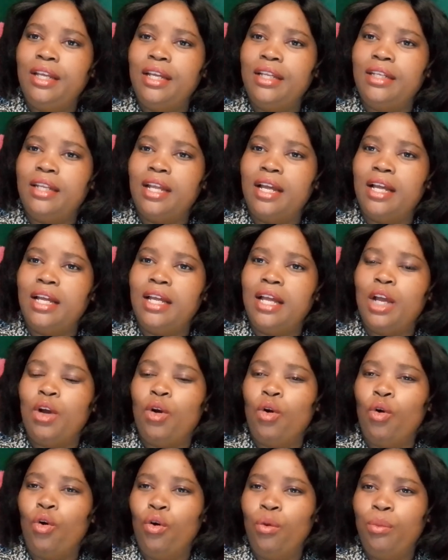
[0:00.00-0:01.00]
and I
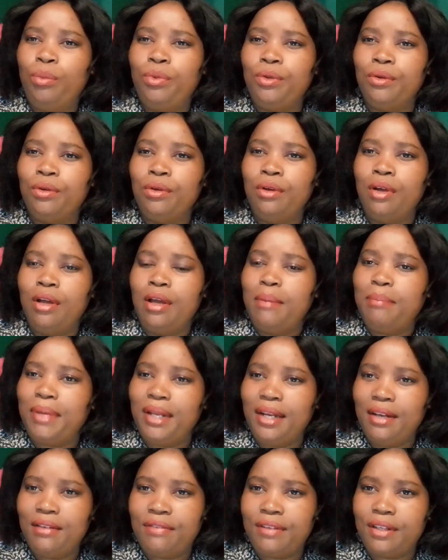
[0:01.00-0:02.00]
hope you
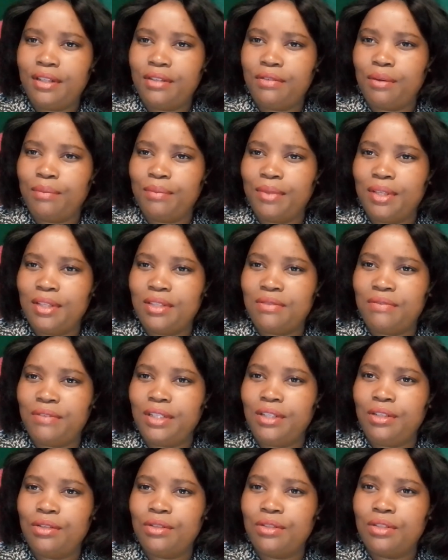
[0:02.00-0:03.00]
benefit from these
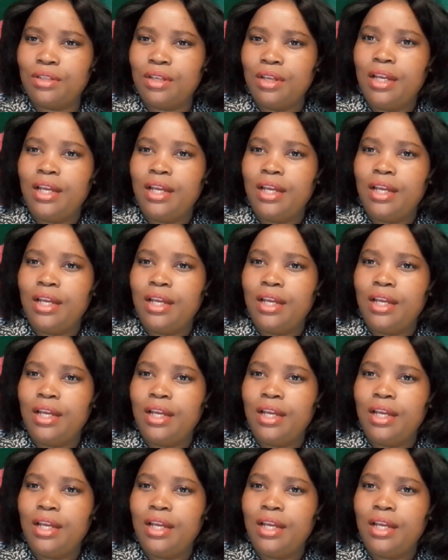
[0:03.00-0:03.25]
videos.